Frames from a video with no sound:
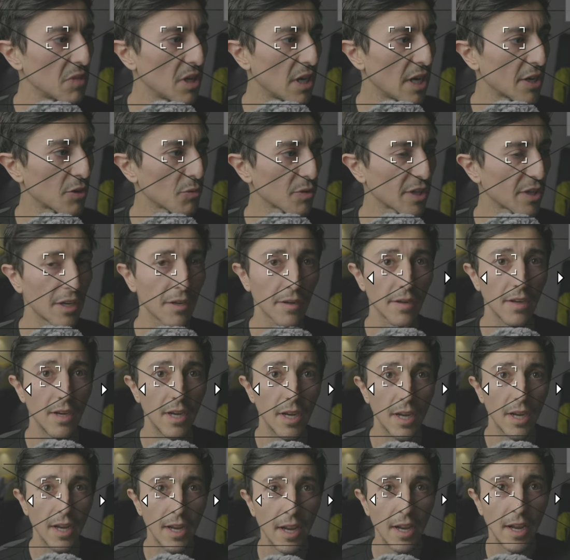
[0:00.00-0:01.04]
I don't care.
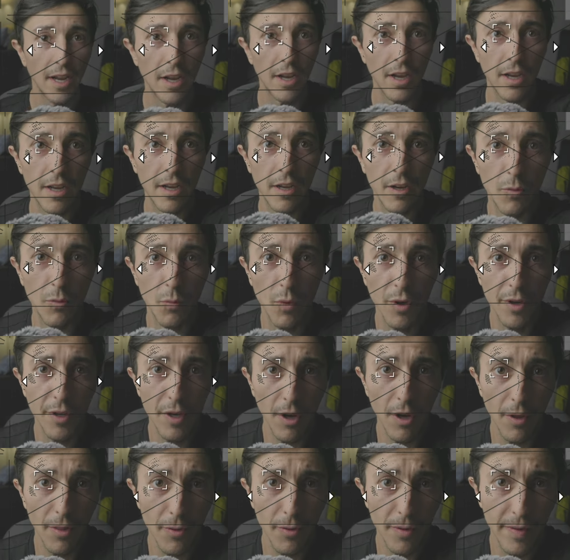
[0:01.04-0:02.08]
One
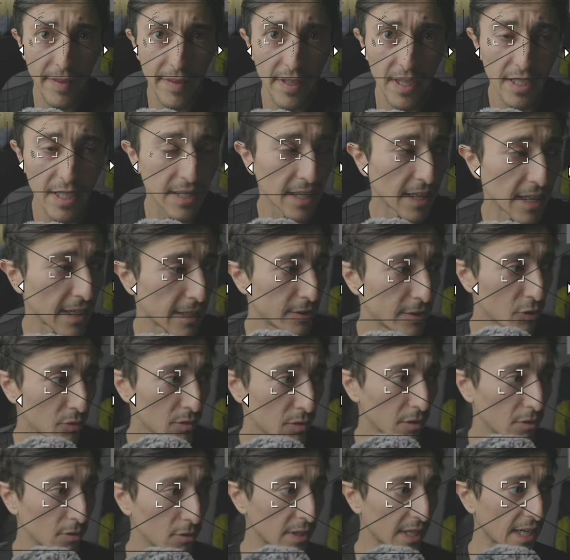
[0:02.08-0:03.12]
other thing that I
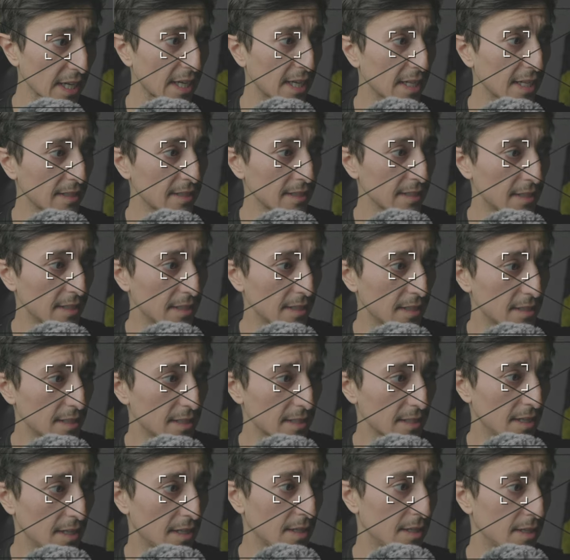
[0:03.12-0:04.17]
don't look at is
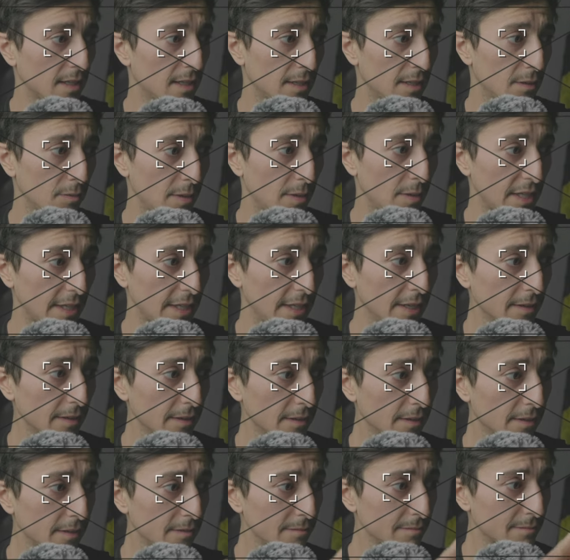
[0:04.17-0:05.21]
right
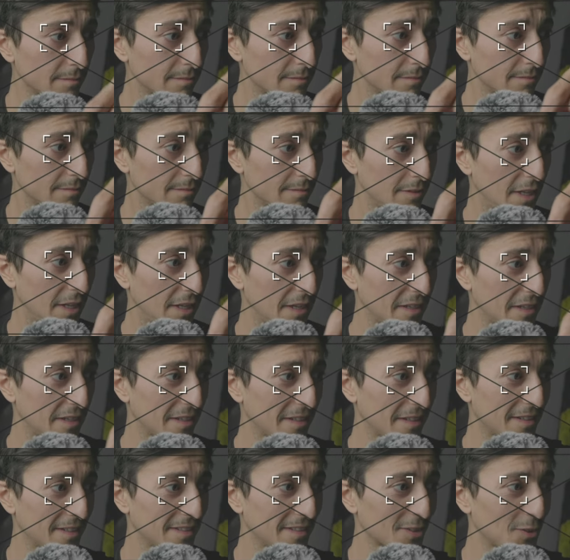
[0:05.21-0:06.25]
here,
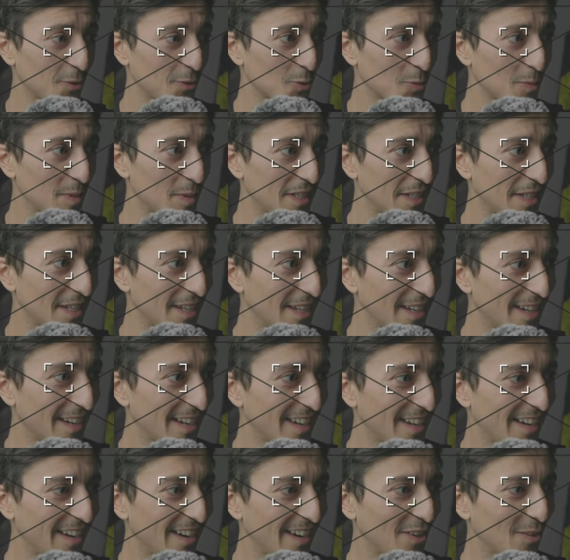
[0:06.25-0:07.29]
excuse me,
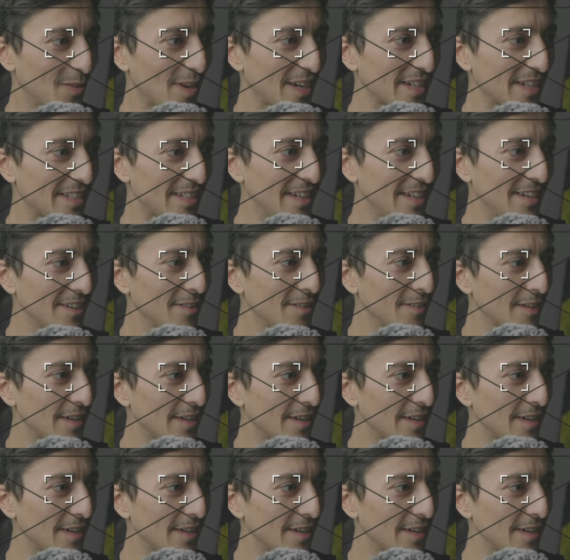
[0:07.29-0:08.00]
right here